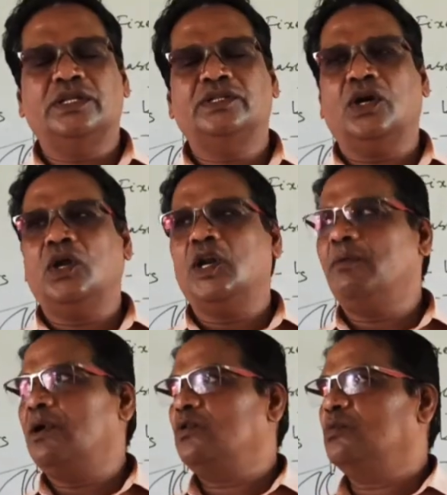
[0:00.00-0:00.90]
is all
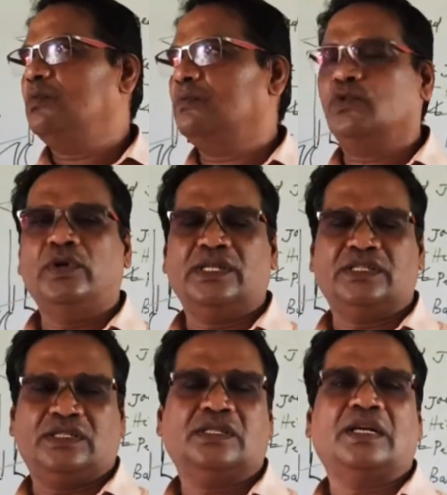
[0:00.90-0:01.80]
about
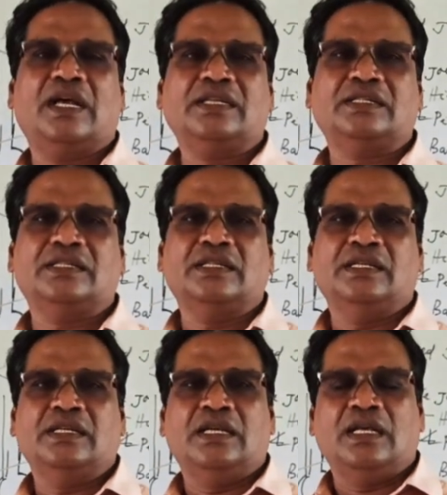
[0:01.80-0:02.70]
today's class.
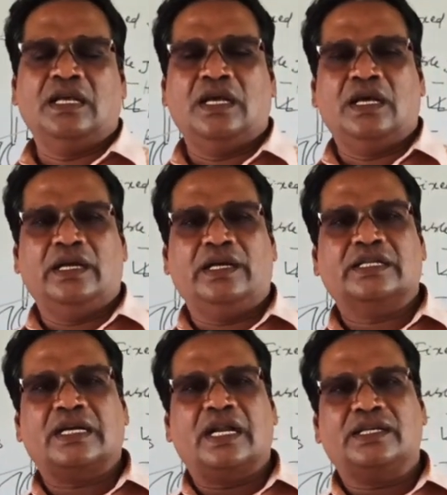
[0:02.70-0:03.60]

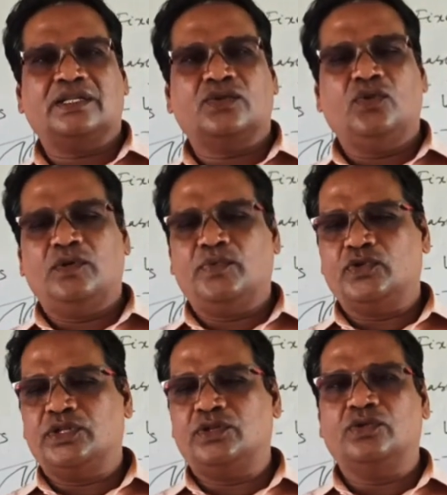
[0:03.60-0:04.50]
Next class we will
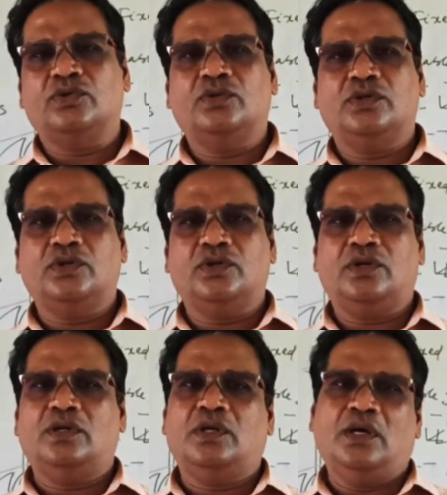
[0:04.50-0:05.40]
proceed to your
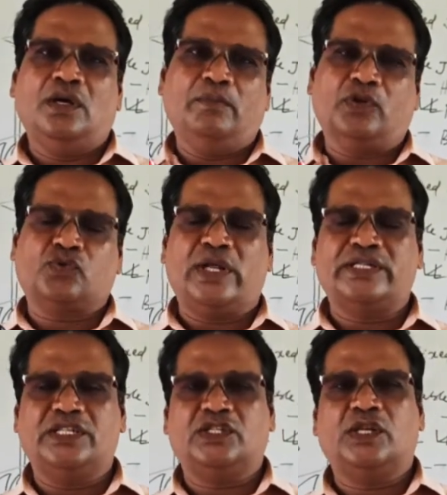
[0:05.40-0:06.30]
muscular
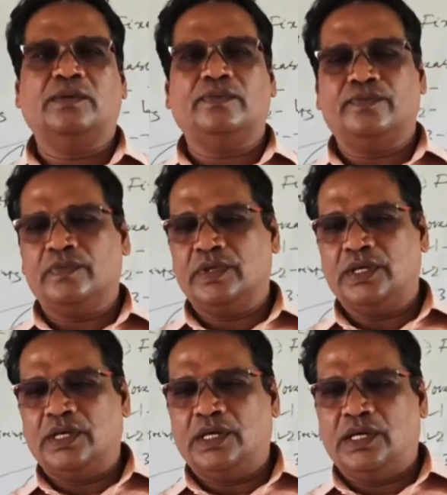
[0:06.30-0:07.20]
system.
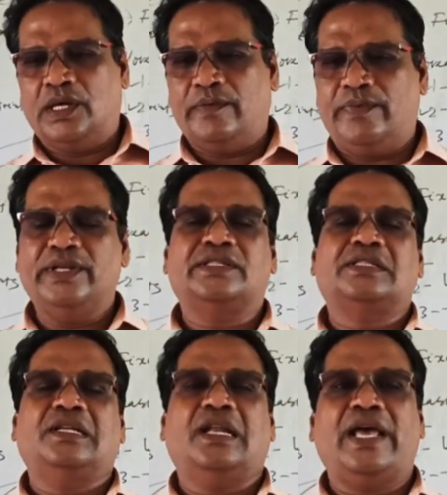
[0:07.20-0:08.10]

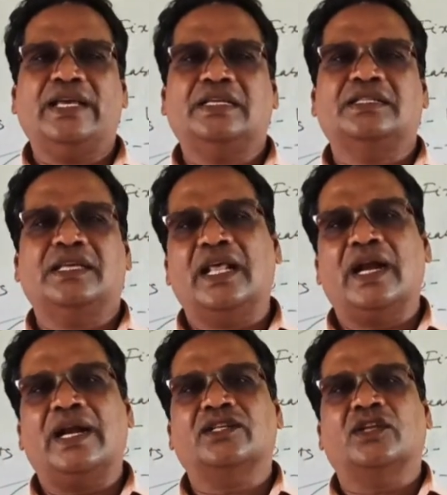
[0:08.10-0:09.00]
Please like,
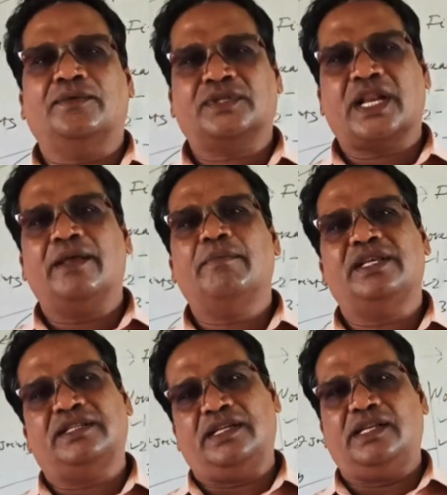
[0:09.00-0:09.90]
share, and subscribe
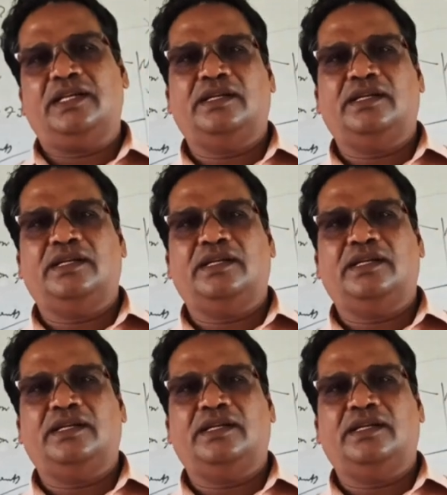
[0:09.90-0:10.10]
my channel.